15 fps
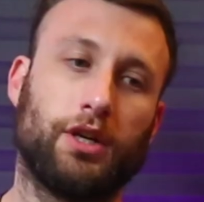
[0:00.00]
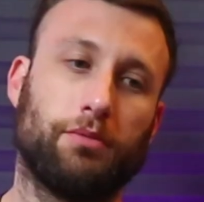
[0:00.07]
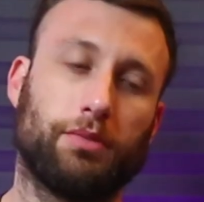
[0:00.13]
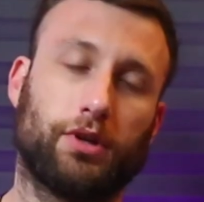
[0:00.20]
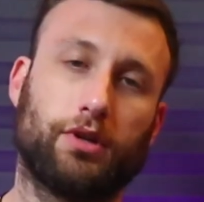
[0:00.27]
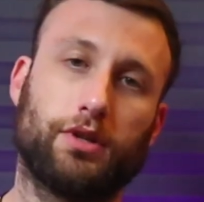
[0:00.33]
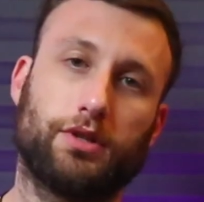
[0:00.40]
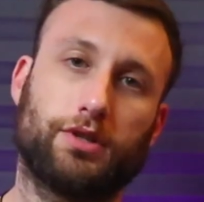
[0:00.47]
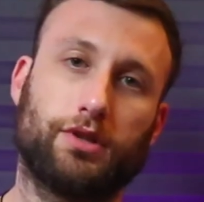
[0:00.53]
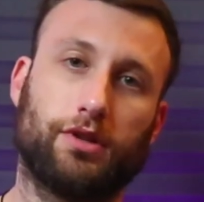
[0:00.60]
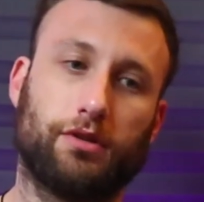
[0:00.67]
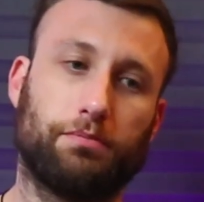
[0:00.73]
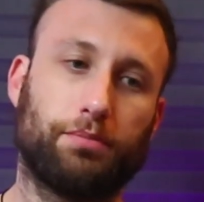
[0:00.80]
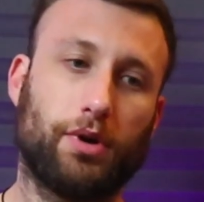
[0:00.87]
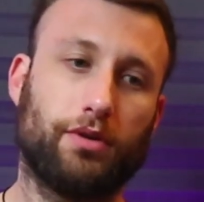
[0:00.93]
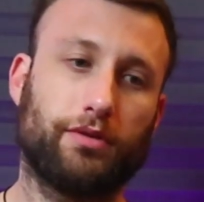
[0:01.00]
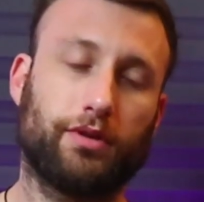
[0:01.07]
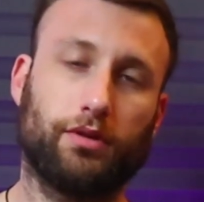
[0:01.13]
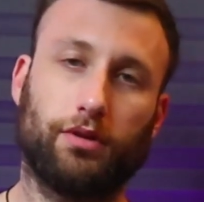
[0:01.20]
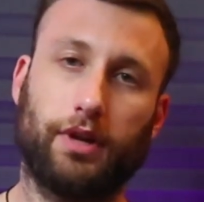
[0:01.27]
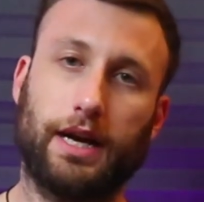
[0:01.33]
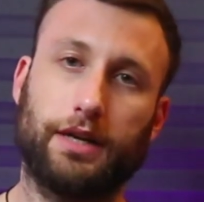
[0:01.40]
because they're
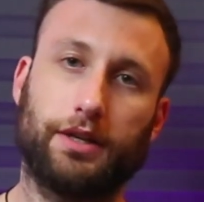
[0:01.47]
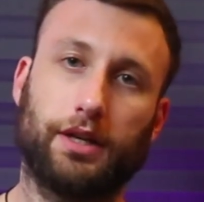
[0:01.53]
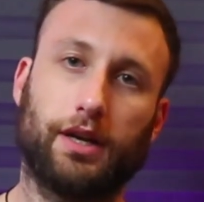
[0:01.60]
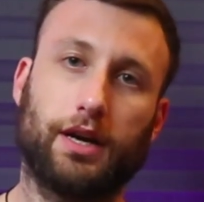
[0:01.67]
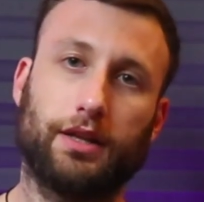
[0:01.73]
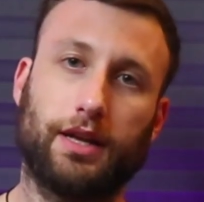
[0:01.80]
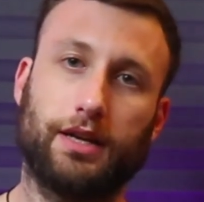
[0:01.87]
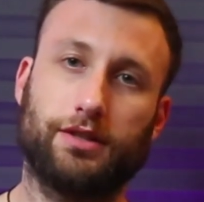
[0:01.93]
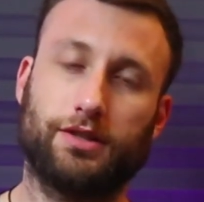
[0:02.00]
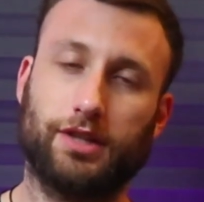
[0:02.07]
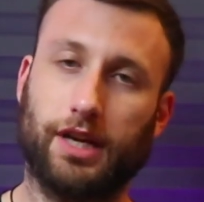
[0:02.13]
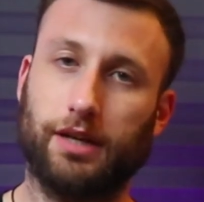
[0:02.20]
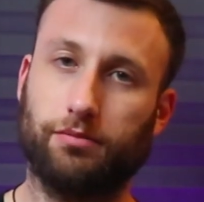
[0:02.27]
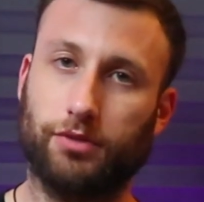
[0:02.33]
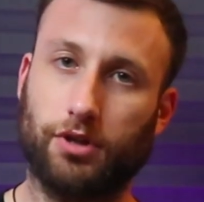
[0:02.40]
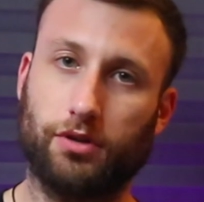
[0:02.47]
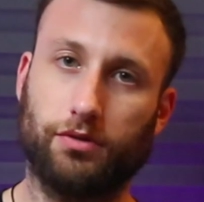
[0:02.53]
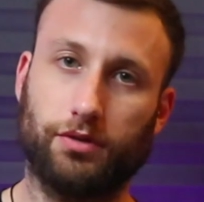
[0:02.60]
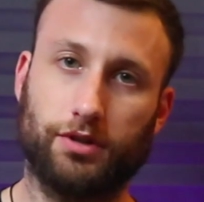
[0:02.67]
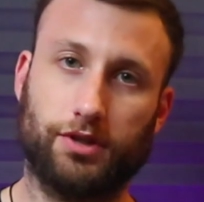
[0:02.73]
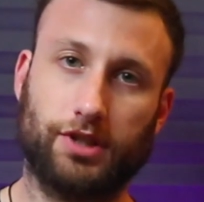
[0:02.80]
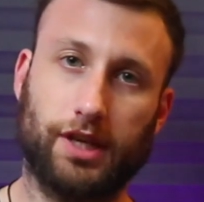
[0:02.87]
both landing on that same note
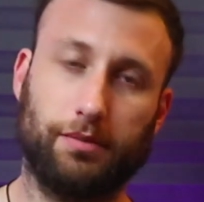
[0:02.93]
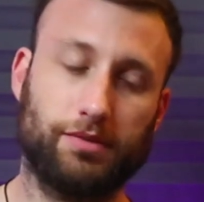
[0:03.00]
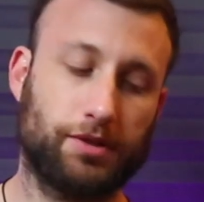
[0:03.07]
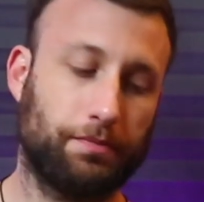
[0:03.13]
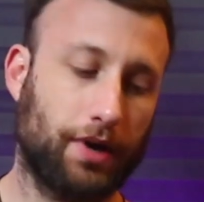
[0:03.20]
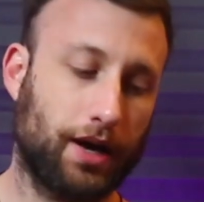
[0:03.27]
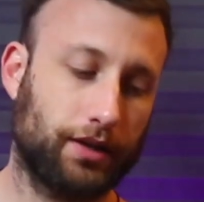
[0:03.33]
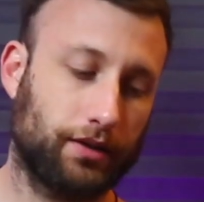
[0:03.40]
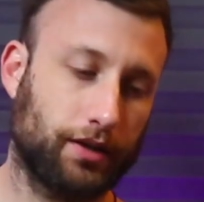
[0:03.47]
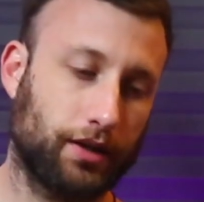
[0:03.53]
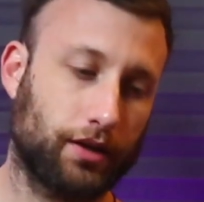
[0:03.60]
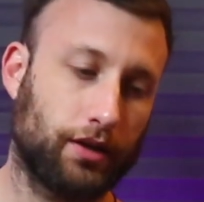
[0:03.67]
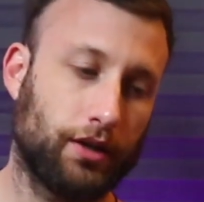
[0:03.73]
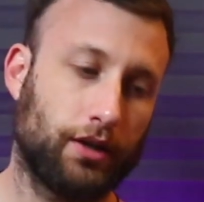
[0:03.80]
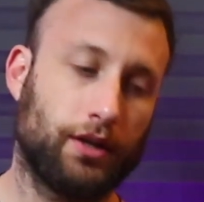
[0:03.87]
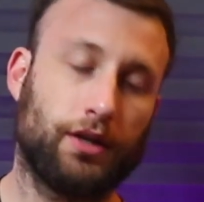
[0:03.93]
in the same spot there,